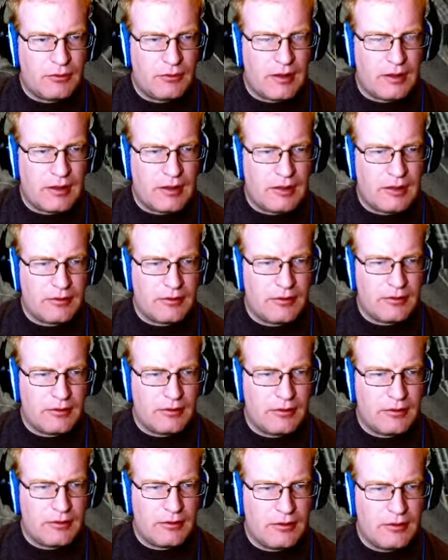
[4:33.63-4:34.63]
that.
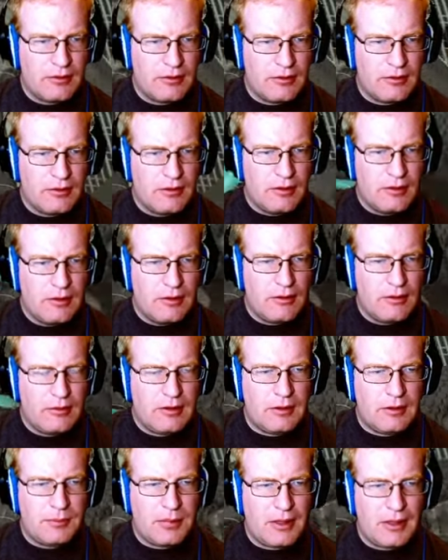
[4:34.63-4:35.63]

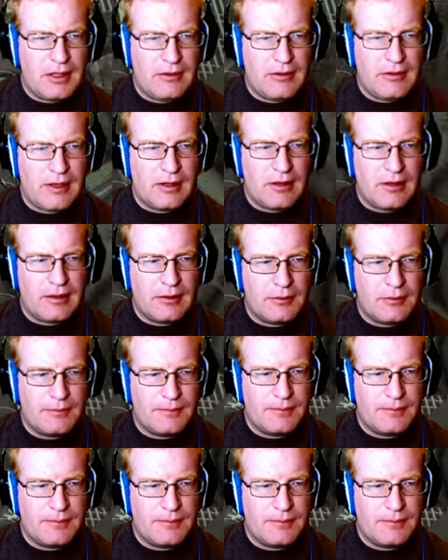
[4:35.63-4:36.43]
Need to paint that now.